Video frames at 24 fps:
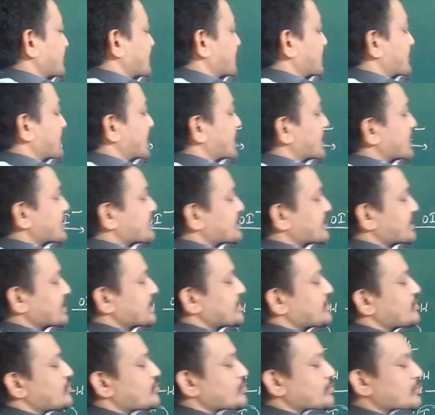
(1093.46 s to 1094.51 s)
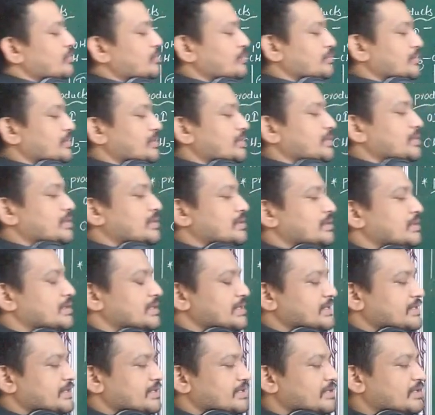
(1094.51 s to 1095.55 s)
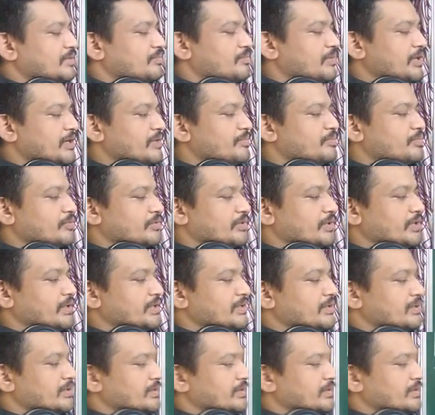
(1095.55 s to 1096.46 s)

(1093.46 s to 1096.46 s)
valence is 2. This is the byproduct.